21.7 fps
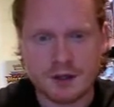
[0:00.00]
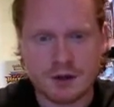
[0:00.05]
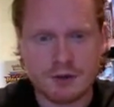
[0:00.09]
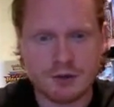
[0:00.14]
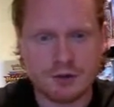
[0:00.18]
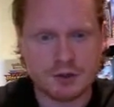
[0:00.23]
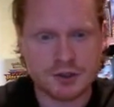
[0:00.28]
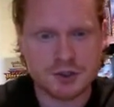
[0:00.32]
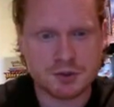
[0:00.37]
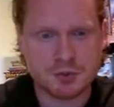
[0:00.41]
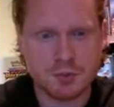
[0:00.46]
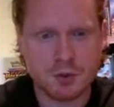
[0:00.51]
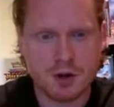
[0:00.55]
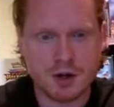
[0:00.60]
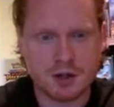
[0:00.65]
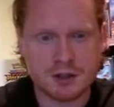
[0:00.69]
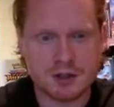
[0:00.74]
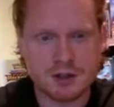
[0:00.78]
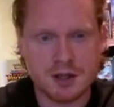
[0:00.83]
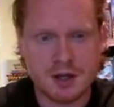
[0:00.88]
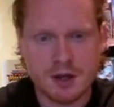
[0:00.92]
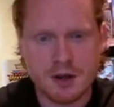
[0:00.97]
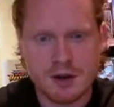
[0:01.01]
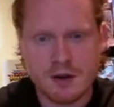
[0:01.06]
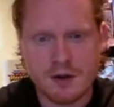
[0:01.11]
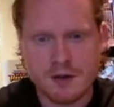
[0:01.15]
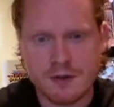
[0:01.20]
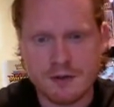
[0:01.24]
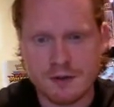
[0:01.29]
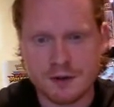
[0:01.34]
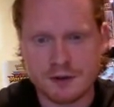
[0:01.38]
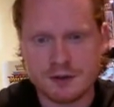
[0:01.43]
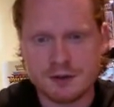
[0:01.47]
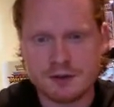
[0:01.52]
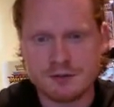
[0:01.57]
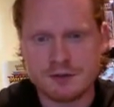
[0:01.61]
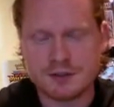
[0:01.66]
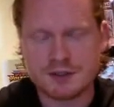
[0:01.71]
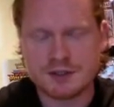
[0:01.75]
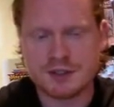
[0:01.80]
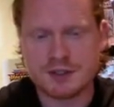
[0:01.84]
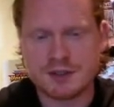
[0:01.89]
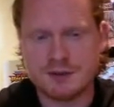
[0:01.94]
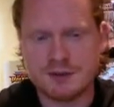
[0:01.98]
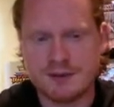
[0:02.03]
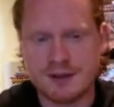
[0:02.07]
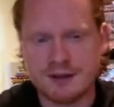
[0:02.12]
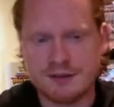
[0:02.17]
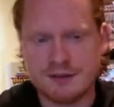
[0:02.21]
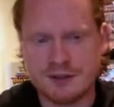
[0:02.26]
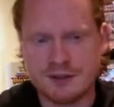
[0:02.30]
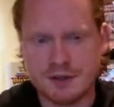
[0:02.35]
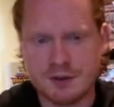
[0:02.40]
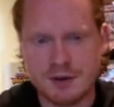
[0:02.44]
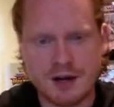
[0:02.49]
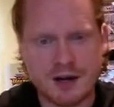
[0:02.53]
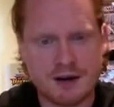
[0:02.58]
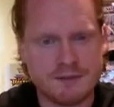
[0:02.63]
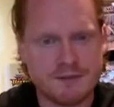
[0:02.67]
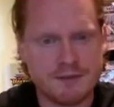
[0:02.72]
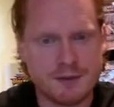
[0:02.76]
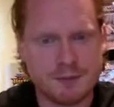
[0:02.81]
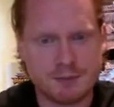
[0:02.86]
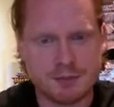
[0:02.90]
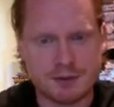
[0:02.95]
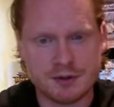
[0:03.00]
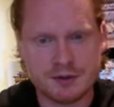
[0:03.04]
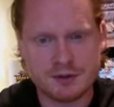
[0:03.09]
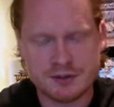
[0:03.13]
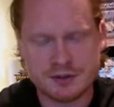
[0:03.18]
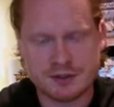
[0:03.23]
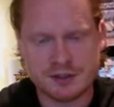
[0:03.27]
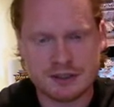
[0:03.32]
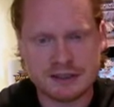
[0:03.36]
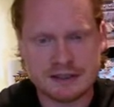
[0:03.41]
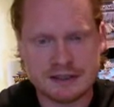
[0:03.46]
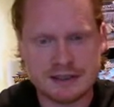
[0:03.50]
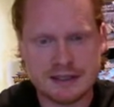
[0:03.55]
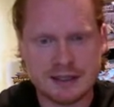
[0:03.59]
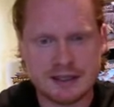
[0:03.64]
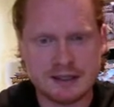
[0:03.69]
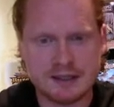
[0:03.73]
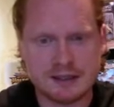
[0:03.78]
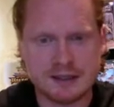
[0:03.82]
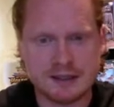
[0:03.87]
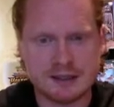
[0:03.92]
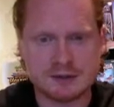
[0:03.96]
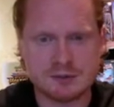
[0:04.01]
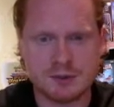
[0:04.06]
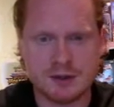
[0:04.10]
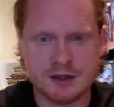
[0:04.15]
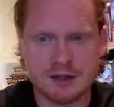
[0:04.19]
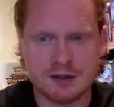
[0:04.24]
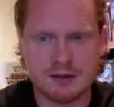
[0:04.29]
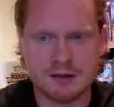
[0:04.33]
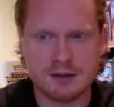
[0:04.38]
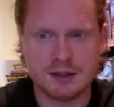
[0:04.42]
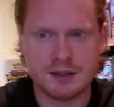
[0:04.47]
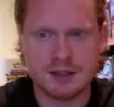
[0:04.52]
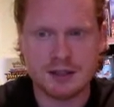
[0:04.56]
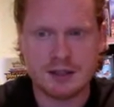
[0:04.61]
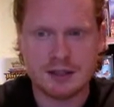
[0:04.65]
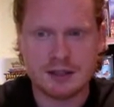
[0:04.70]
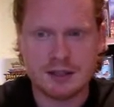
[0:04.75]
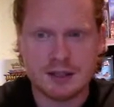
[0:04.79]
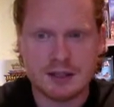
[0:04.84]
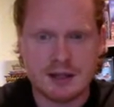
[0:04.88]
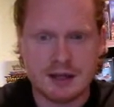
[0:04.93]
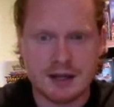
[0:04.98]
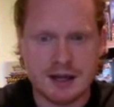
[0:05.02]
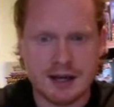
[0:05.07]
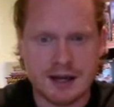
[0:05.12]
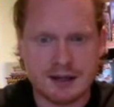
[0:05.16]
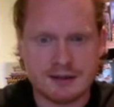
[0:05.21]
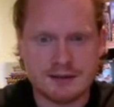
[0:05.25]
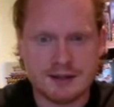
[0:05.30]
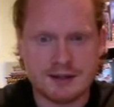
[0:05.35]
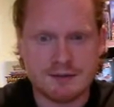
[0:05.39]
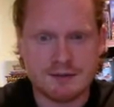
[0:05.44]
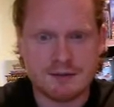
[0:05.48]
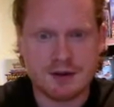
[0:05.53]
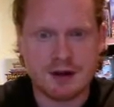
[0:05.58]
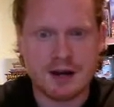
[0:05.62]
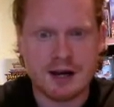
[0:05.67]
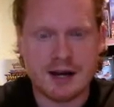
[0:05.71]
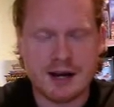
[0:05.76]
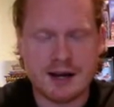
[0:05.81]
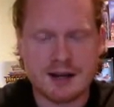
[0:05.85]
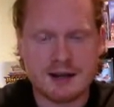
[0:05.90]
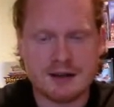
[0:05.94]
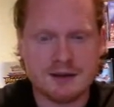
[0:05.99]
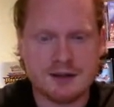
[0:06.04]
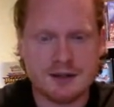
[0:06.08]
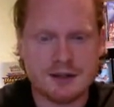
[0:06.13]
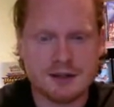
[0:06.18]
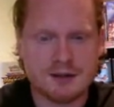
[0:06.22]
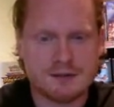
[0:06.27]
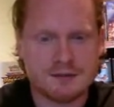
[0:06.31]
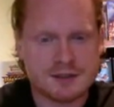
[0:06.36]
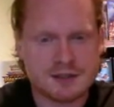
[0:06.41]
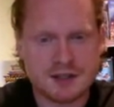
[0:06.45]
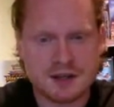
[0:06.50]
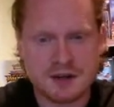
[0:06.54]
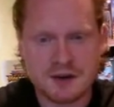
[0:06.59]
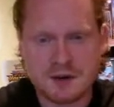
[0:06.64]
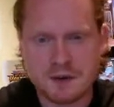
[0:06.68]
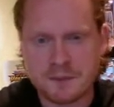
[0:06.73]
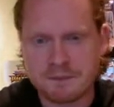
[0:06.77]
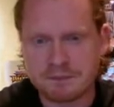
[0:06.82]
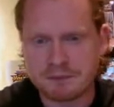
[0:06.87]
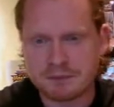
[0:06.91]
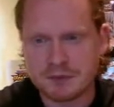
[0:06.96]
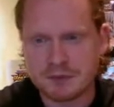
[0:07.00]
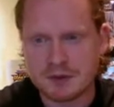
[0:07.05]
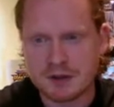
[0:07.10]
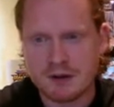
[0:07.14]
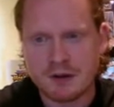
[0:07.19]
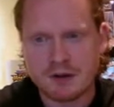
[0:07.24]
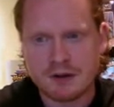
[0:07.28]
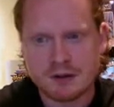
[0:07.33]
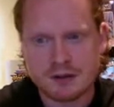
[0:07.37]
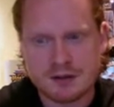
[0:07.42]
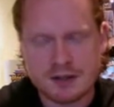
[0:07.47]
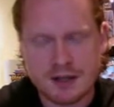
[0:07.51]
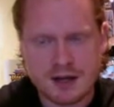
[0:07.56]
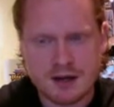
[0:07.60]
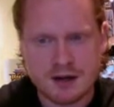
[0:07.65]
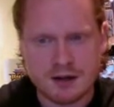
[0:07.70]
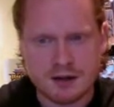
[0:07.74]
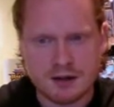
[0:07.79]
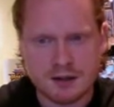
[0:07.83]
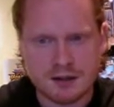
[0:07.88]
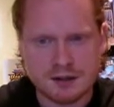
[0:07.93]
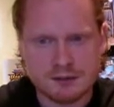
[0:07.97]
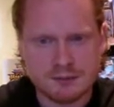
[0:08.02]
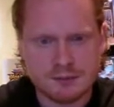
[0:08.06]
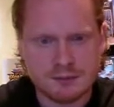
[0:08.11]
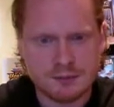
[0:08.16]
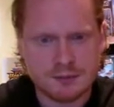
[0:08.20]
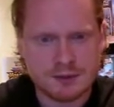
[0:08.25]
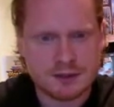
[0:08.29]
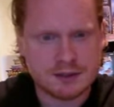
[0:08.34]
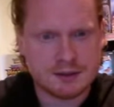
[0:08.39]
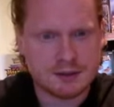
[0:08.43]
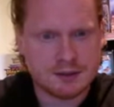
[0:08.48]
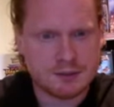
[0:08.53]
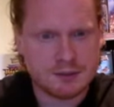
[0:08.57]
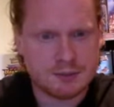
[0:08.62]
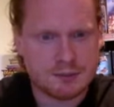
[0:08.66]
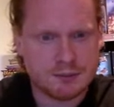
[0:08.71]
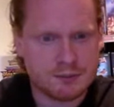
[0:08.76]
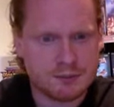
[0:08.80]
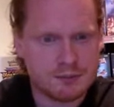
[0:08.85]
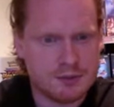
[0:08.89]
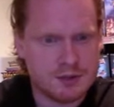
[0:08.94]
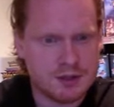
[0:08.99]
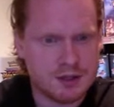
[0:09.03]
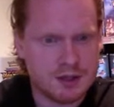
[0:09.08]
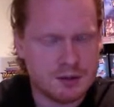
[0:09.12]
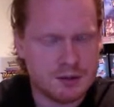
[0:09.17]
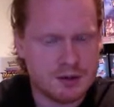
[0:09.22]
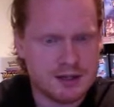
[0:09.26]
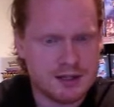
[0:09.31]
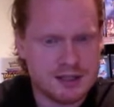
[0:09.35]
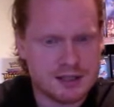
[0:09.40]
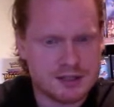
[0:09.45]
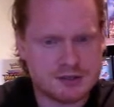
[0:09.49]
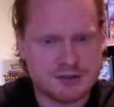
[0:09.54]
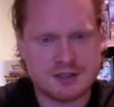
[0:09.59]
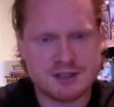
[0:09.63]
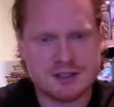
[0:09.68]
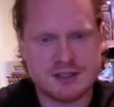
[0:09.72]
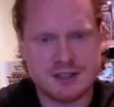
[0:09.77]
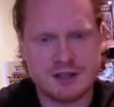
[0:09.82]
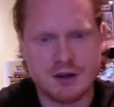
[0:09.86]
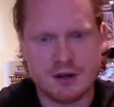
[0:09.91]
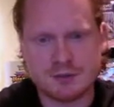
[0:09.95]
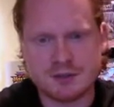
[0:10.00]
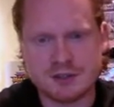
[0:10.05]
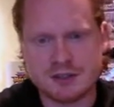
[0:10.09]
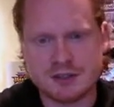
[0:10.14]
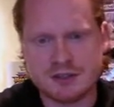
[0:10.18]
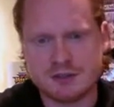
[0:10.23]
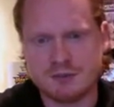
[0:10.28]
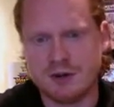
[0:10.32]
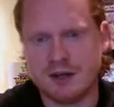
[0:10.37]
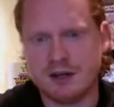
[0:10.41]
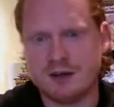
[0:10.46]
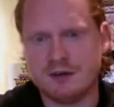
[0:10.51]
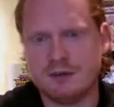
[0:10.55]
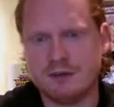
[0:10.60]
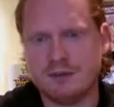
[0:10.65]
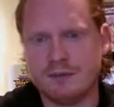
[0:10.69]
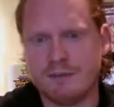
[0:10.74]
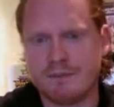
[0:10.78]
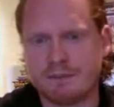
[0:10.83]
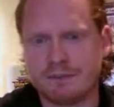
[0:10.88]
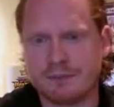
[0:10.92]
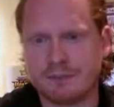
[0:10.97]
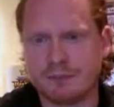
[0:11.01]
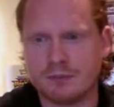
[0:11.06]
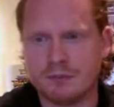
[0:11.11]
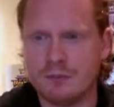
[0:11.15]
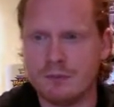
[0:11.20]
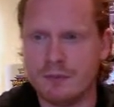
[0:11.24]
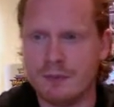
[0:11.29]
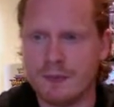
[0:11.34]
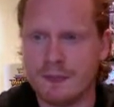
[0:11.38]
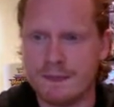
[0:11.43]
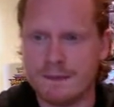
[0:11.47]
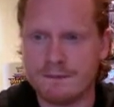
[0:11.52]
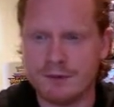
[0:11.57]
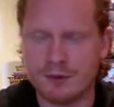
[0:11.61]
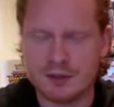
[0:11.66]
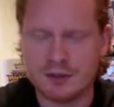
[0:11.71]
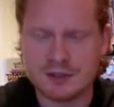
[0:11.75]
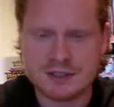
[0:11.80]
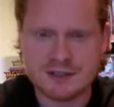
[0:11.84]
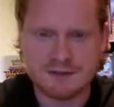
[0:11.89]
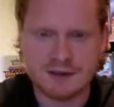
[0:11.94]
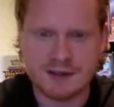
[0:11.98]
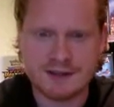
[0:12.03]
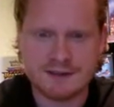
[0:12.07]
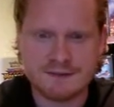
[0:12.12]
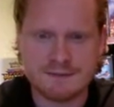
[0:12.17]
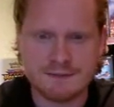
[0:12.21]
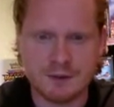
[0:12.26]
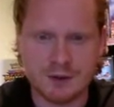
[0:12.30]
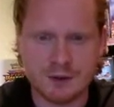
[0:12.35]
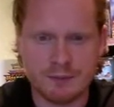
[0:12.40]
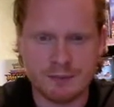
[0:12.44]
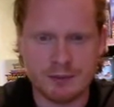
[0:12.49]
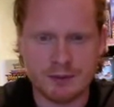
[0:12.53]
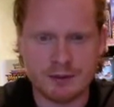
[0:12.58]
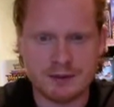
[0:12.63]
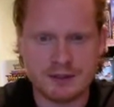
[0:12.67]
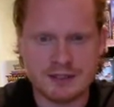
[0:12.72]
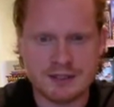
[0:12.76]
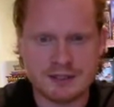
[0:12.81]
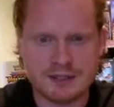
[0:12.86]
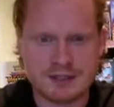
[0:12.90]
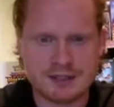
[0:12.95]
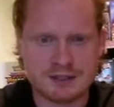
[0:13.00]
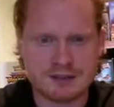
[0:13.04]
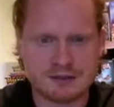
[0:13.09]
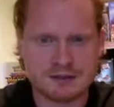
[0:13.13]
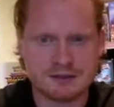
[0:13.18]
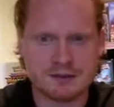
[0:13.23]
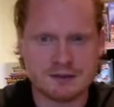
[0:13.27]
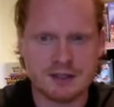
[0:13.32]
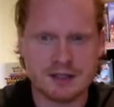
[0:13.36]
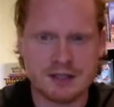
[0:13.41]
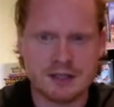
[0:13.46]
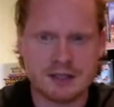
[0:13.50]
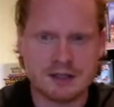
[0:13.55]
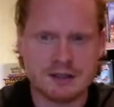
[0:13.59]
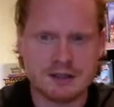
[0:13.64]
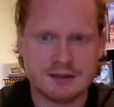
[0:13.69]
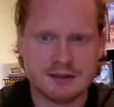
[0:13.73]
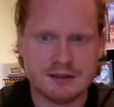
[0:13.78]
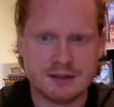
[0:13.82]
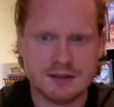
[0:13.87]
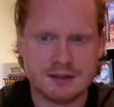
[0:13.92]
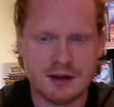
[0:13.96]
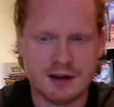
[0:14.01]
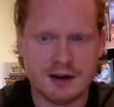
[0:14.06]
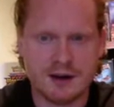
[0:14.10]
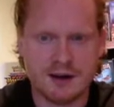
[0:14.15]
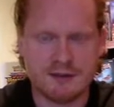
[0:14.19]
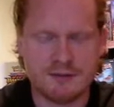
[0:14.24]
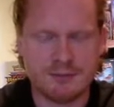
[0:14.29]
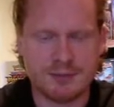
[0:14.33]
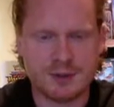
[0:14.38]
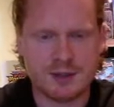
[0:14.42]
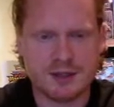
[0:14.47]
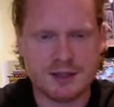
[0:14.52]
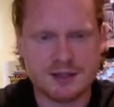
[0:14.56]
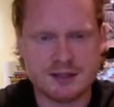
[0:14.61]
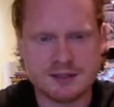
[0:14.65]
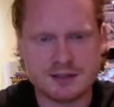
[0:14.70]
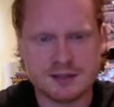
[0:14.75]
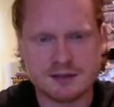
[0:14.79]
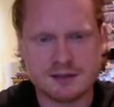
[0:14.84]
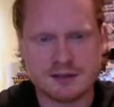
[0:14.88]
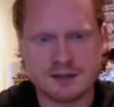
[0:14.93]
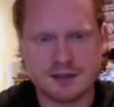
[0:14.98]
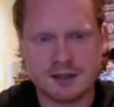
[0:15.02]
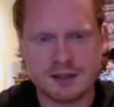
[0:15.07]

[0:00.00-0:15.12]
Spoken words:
Crush 1, Thunderous 2. They do have the Brutal on there as well, and they've got higher nerve. So they are, you know, an interesting option as well. 45 more points than the half-breeds.